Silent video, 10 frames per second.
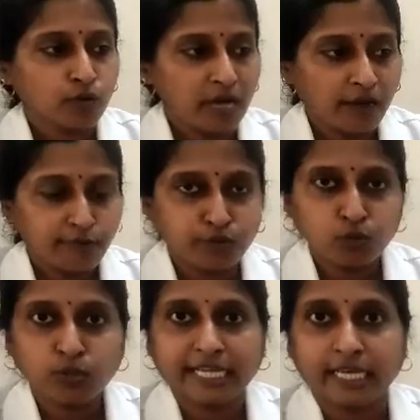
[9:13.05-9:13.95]
You have
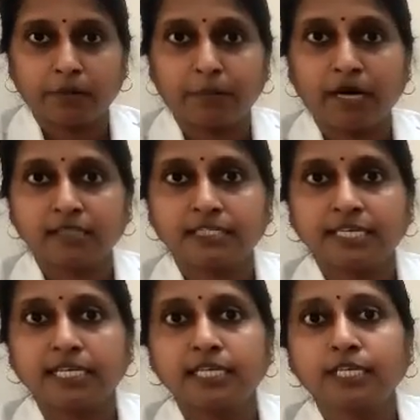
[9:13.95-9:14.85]
to take bath
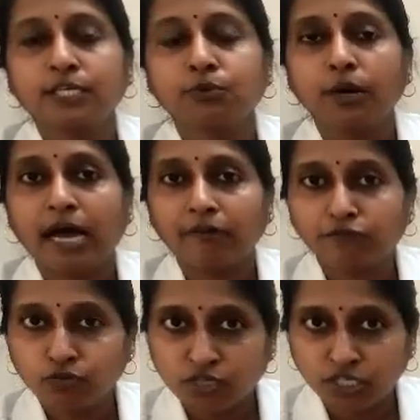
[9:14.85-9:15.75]
daily, you
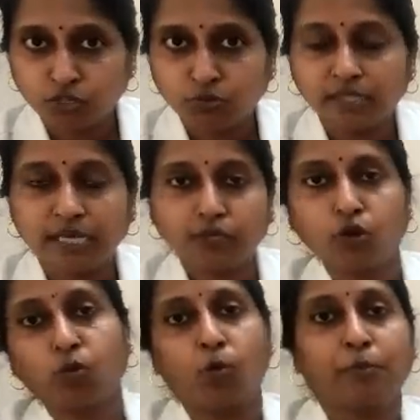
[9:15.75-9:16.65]
have to see to it that
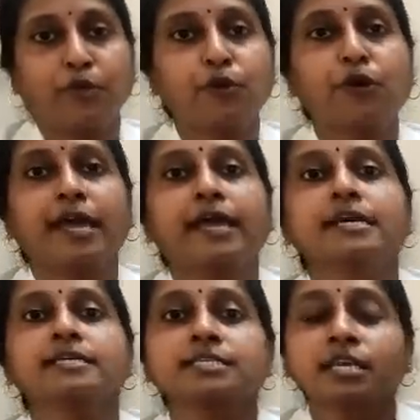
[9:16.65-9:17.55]
you're combing your
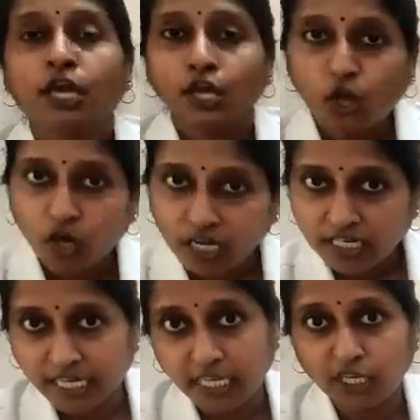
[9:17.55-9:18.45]
hairs, you're
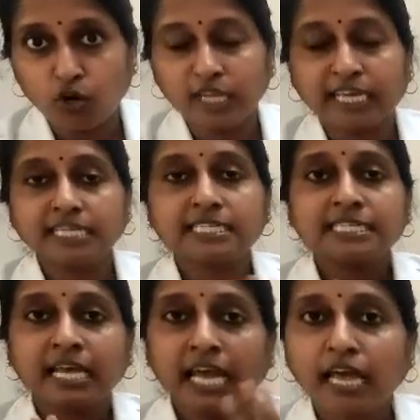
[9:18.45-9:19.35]
cutting your
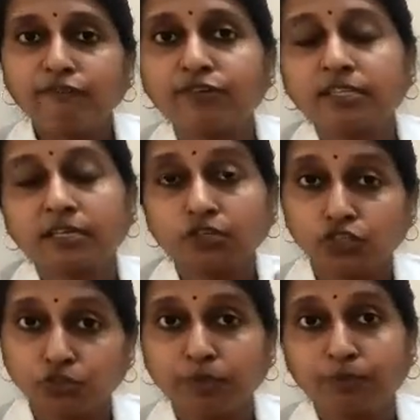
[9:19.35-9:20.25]
nails, everything
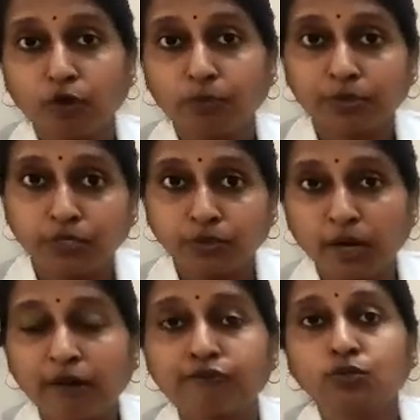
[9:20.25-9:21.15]
should be proper.
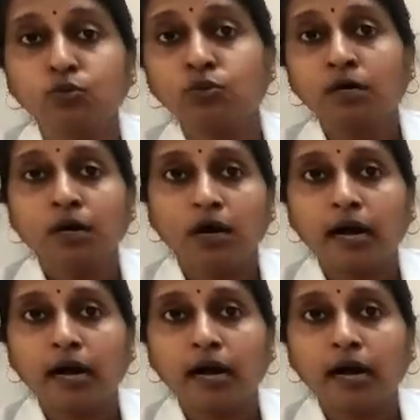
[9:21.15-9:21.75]
You have to